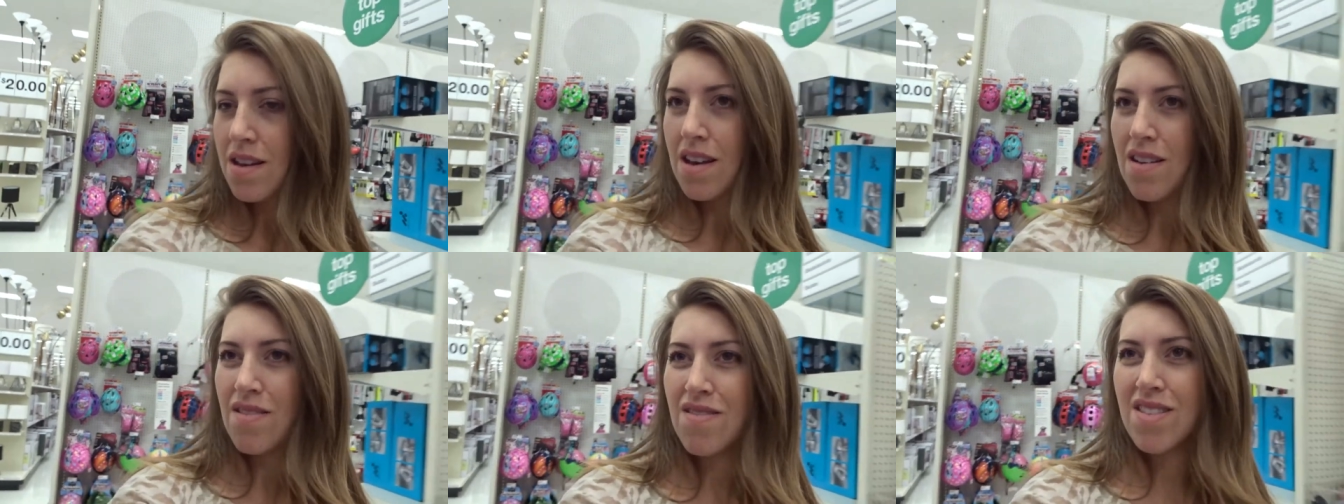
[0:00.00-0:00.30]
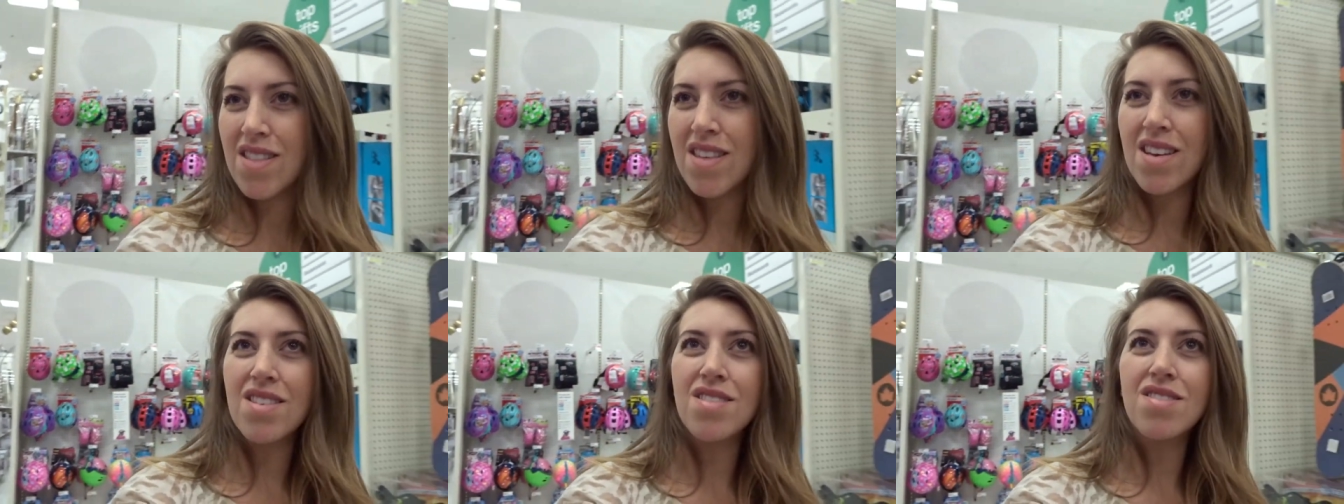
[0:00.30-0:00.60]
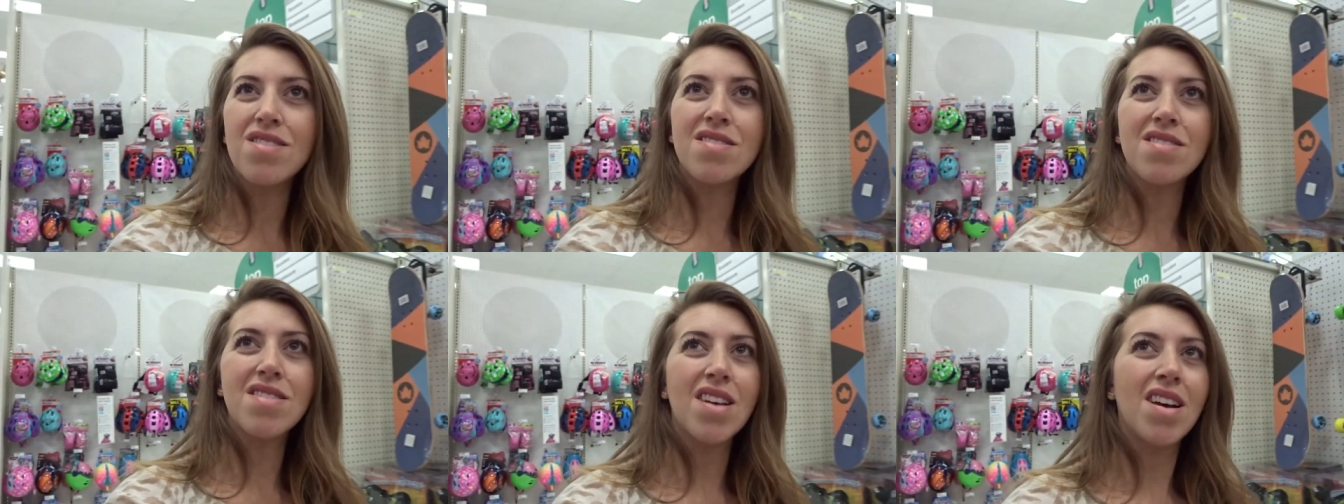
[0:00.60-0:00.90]
Everything's
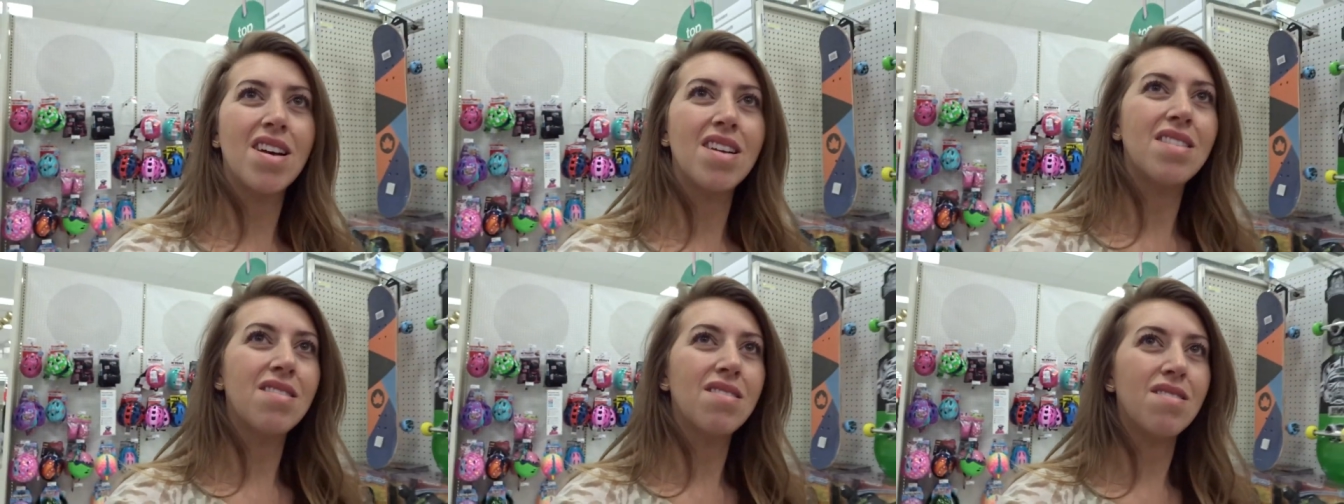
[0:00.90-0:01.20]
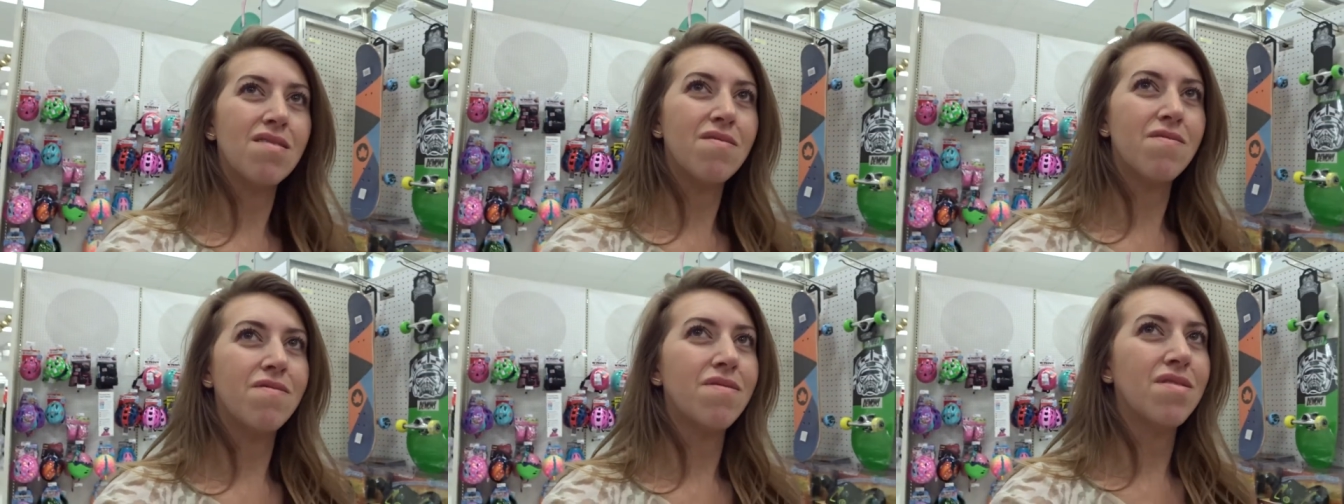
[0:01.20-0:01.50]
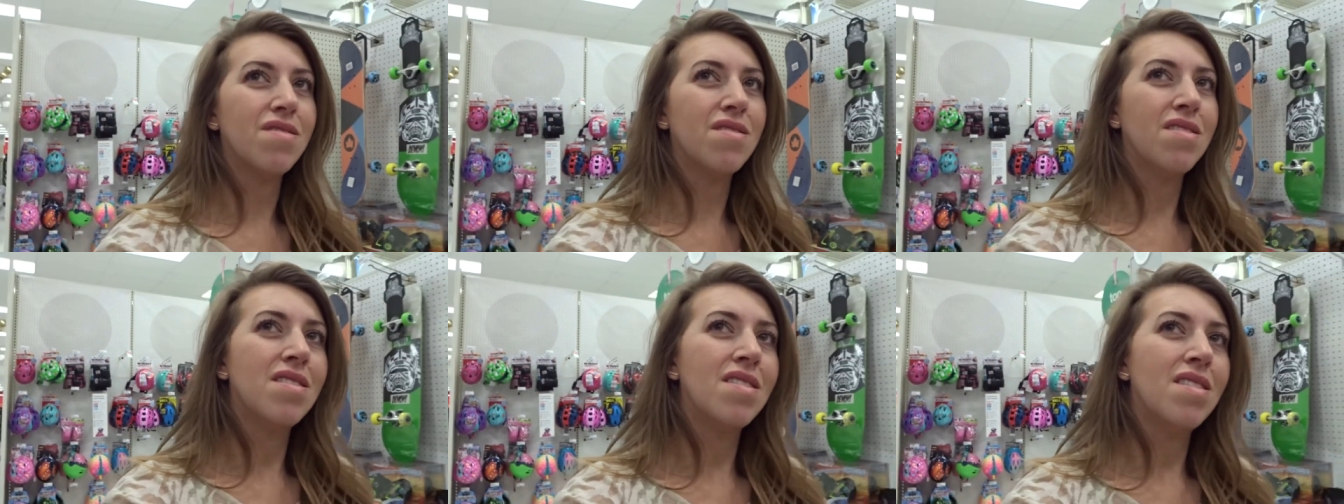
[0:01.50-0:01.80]
just kind of
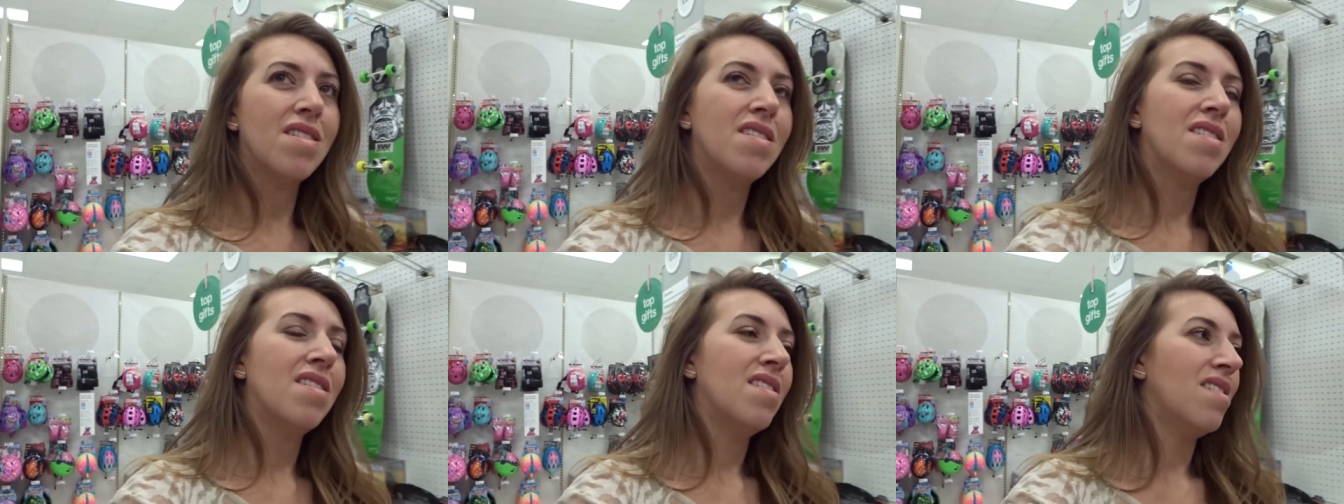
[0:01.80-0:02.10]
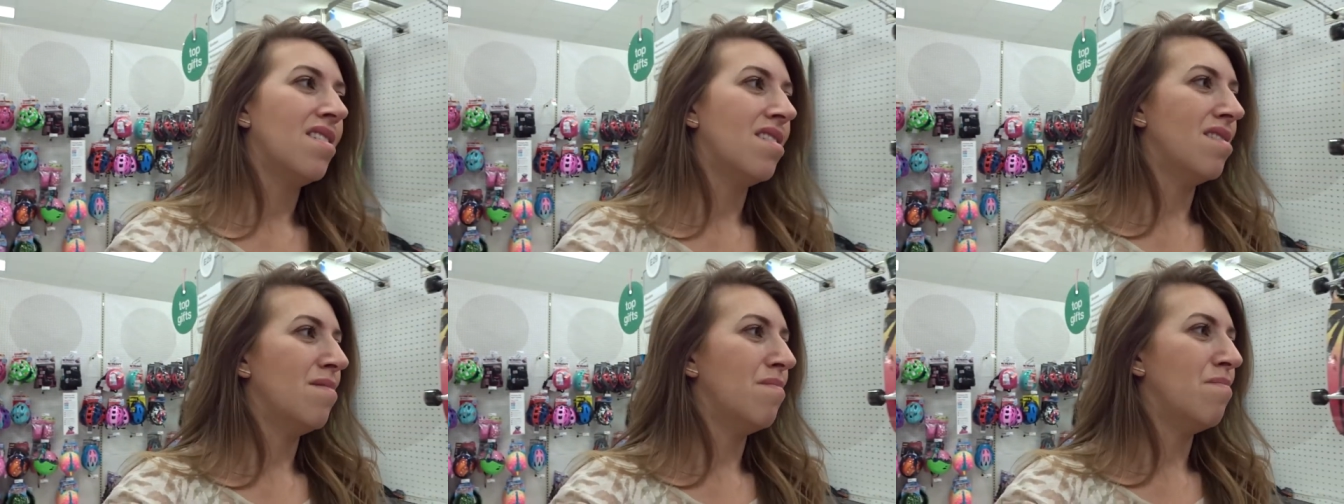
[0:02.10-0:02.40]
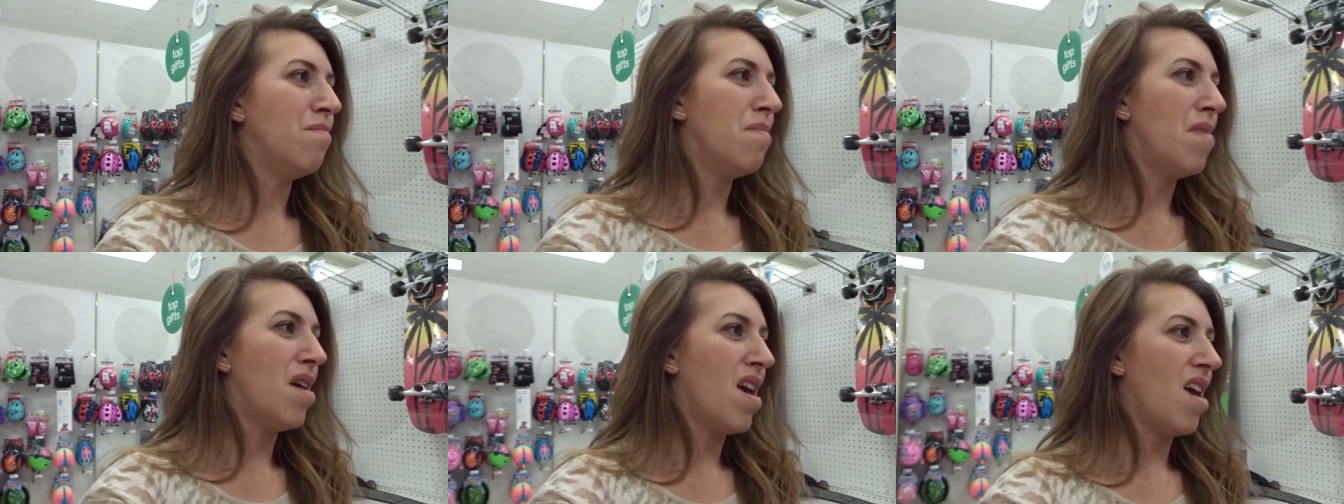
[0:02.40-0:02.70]

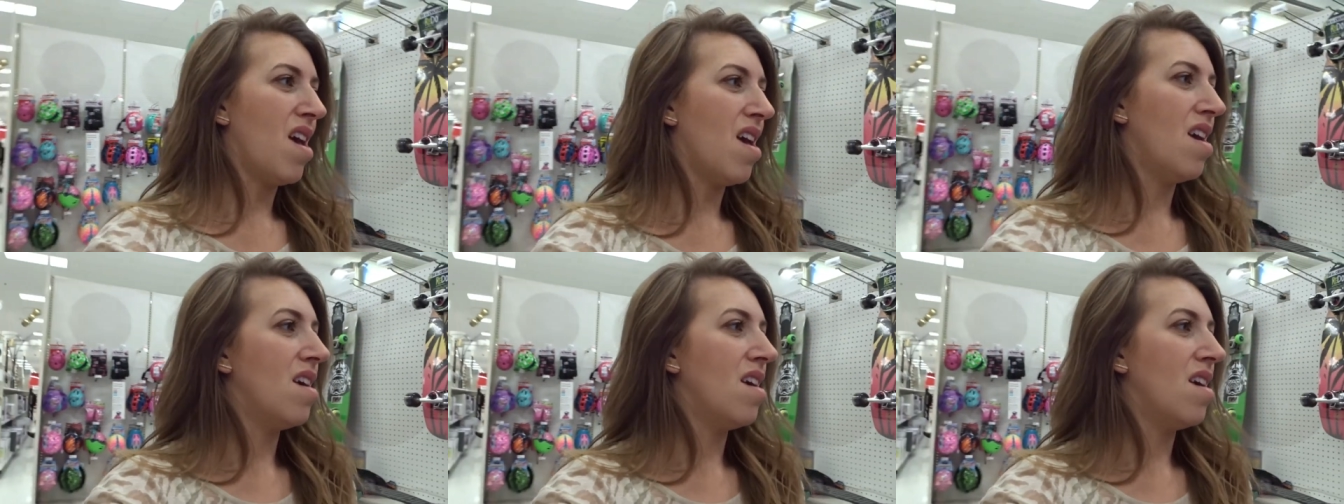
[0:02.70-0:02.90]
meh.